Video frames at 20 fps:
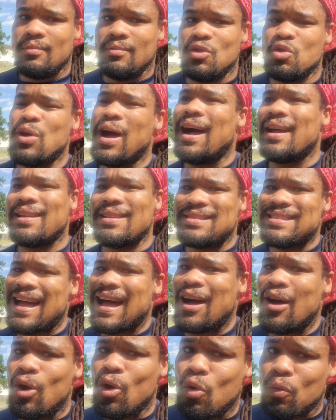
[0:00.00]
Uganda's
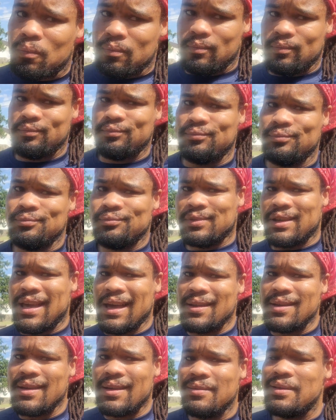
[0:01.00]
not home.
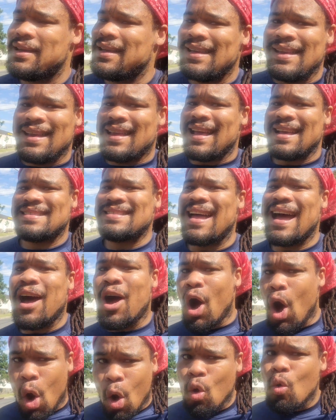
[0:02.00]
Kenya, that's not
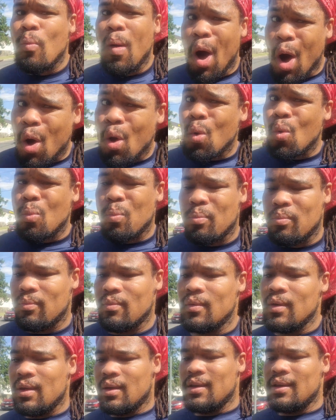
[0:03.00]
home, home.
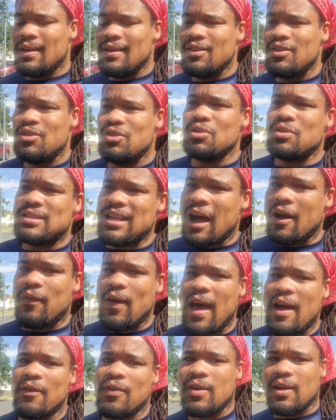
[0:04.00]
You, South
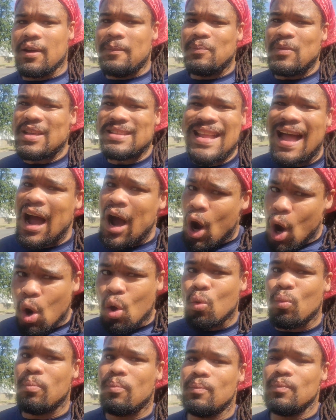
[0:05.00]
Africa, that's not
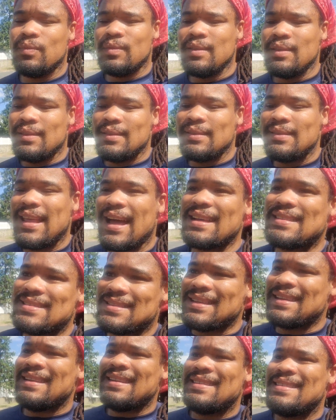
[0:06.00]
home.
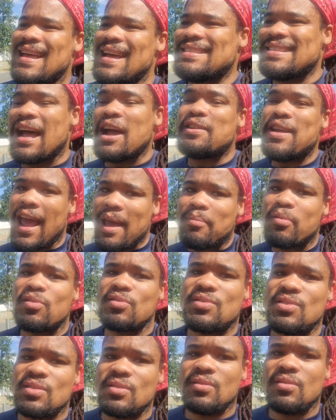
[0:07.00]
That's our
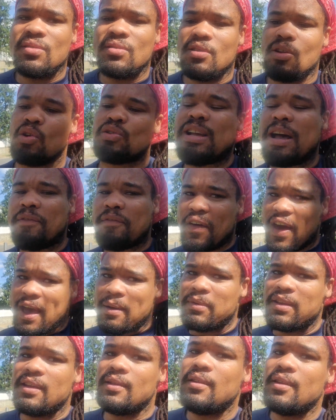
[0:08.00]
neighbors. Those are
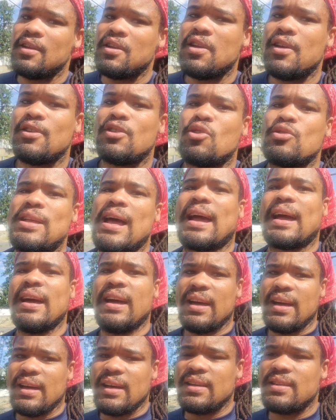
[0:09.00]
family, those are
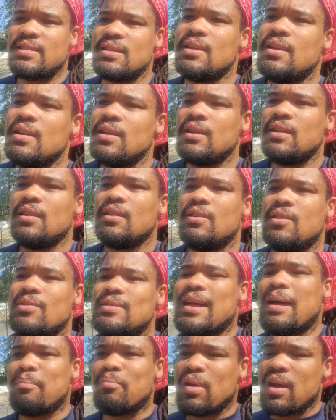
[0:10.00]
cuz,
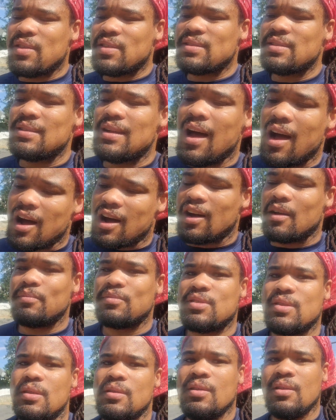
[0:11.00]
those are brothers in
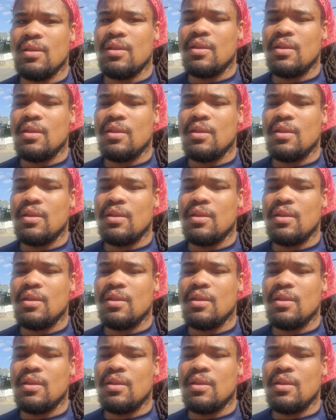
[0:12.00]
arms,